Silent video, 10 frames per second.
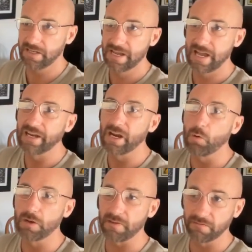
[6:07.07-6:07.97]
and I want to
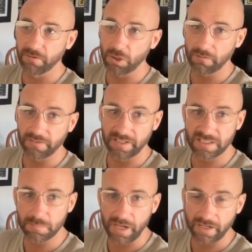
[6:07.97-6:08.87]
be involved in
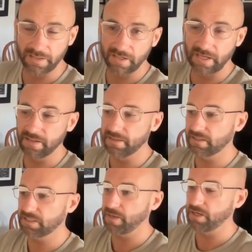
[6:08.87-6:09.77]
the
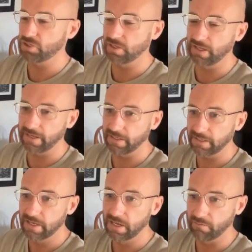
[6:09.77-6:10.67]
expansion leg
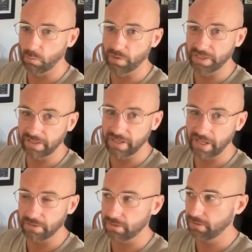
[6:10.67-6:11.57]
of our weekly
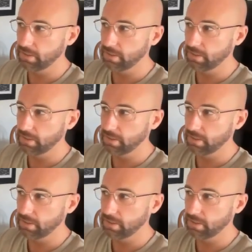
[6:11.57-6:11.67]
candle.